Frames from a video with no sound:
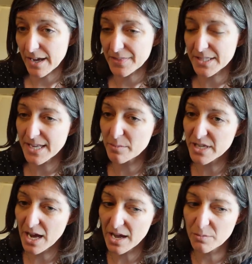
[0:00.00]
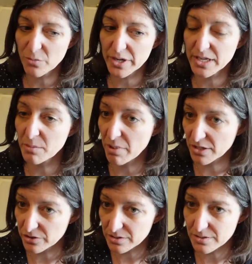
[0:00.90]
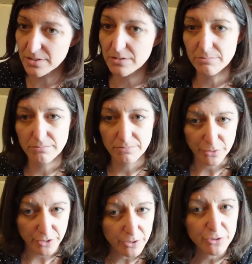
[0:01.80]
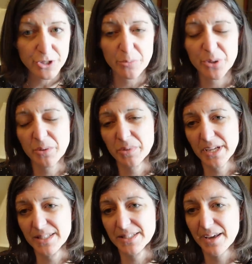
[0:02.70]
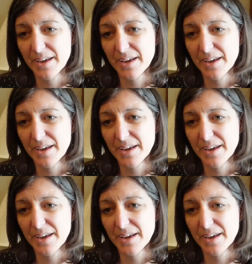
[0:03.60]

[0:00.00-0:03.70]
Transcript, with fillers: at the same time we're getting budgets, 30-year shipbuilding plans,